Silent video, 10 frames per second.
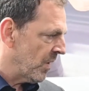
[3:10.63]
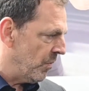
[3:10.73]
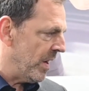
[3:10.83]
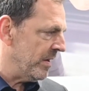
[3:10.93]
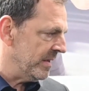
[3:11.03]

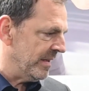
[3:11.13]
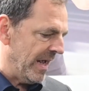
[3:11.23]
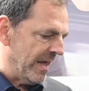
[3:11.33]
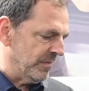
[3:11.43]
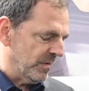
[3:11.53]
where in
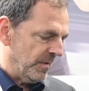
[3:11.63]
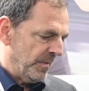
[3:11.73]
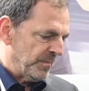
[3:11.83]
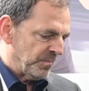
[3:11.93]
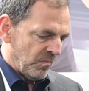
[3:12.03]
the end
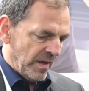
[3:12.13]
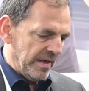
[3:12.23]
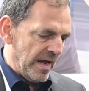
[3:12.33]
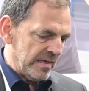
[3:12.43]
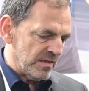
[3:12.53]

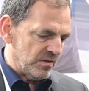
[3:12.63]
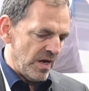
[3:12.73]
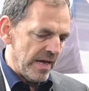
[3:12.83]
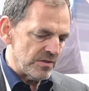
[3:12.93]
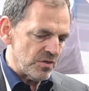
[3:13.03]
he has a
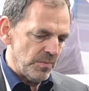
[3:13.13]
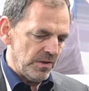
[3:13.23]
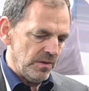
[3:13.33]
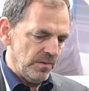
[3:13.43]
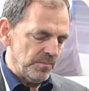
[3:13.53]

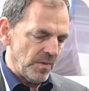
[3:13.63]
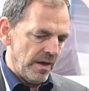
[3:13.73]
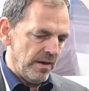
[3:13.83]
tangible